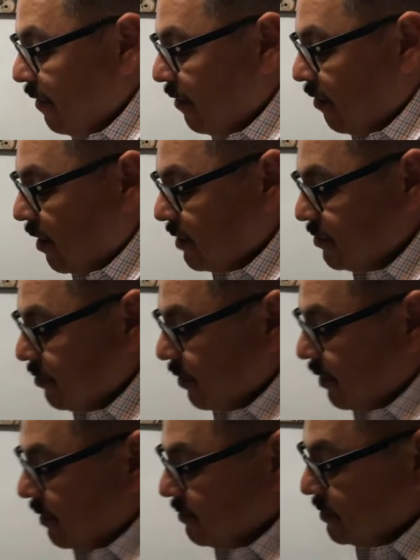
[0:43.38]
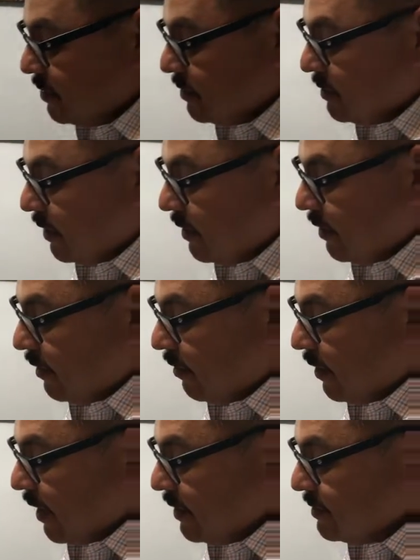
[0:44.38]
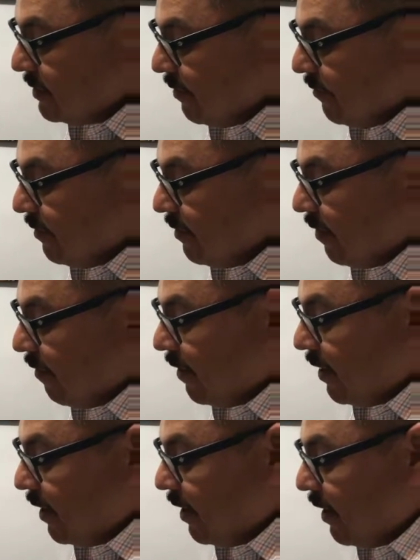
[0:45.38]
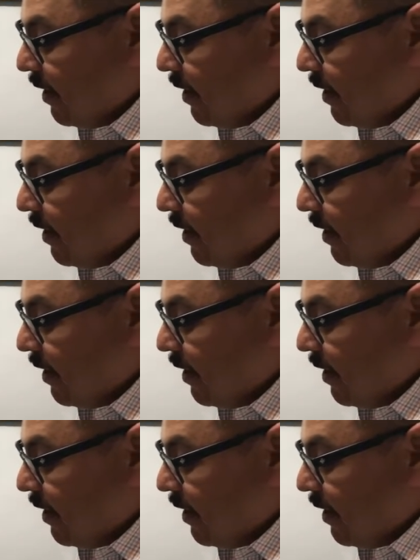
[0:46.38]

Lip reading: Cross tour comes inside the little case and everything already.